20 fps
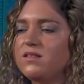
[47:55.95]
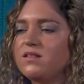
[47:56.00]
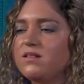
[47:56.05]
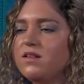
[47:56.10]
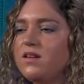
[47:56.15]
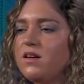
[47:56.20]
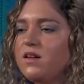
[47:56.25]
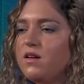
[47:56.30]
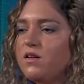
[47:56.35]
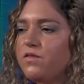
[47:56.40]
And
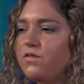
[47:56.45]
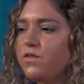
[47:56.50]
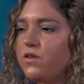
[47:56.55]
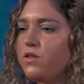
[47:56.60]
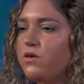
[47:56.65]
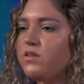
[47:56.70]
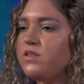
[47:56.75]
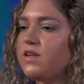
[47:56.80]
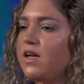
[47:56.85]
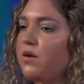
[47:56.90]
for
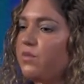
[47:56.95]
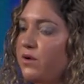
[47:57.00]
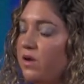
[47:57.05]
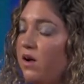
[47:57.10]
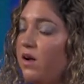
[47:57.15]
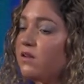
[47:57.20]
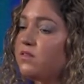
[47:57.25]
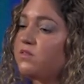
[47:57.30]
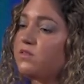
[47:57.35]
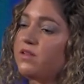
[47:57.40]
those, I would
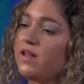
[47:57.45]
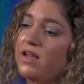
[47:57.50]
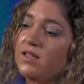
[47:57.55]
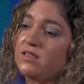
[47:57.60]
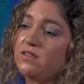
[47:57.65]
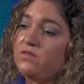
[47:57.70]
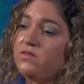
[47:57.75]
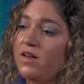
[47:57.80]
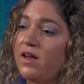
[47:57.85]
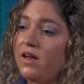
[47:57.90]
also
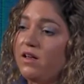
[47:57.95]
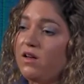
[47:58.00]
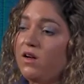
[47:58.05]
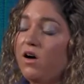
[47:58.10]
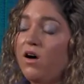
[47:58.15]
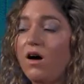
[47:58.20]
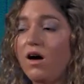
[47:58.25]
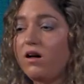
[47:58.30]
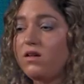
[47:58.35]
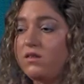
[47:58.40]
classify
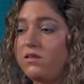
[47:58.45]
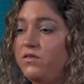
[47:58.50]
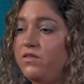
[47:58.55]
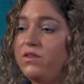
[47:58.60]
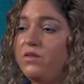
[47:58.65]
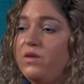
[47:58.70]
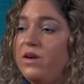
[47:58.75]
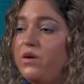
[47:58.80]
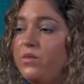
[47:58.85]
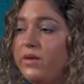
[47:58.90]
all of
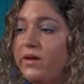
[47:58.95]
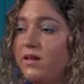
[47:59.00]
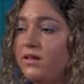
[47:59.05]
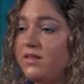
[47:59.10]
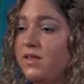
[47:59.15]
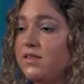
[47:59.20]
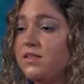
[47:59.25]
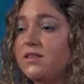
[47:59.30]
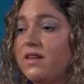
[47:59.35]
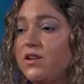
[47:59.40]
the great whales
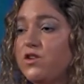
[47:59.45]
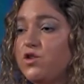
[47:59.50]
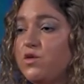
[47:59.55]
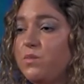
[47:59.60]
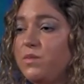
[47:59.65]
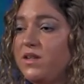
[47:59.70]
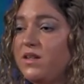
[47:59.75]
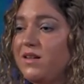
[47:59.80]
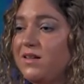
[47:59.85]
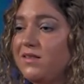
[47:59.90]
as such,
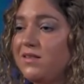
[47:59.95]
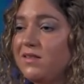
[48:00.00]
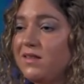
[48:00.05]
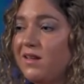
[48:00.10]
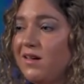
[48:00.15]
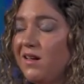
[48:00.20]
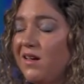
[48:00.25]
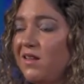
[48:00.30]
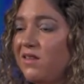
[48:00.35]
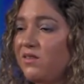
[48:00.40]
because
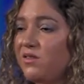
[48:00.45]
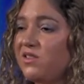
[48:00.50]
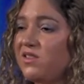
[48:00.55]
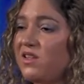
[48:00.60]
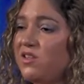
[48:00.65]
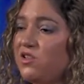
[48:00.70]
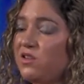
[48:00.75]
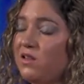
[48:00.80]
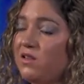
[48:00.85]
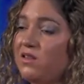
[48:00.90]
they're
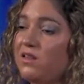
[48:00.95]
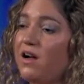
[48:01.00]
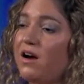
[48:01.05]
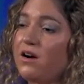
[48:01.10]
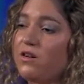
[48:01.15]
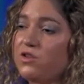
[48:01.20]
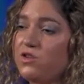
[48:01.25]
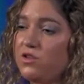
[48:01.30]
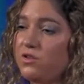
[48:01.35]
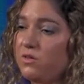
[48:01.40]
such a
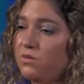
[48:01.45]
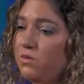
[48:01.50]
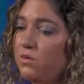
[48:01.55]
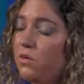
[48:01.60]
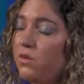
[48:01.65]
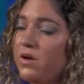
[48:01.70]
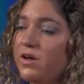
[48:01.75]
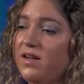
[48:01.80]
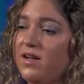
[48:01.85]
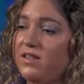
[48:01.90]
large
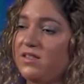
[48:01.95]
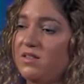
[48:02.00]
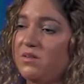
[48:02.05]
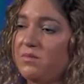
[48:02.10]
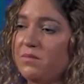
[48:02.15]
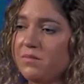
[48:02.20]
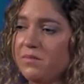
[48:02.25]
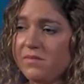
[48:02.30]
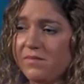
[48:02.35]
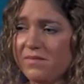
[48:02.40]

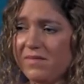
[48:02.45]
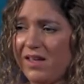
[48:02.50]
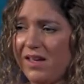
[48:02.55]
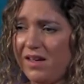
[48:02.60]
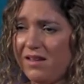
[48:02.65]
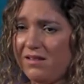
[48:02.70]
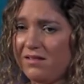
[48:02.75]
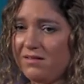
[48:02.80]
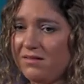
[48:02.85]
organism that